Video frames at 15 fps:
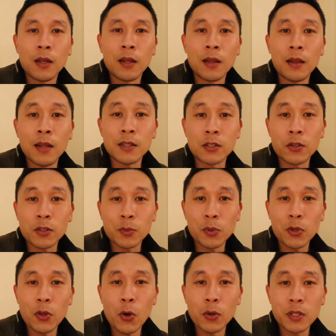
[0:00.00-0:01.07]
Let's go
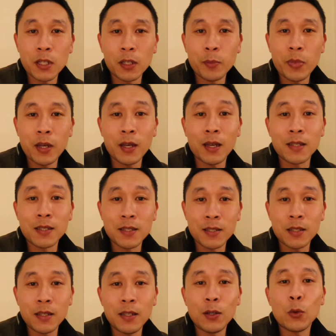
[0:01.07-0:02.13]
explore the hotel a bit and
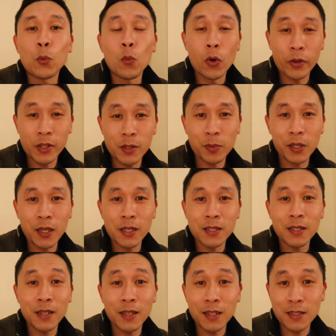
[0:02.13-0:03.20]
see what this
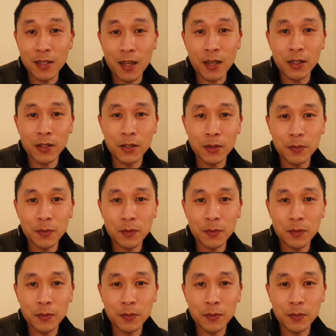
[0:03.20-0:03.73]
place is like.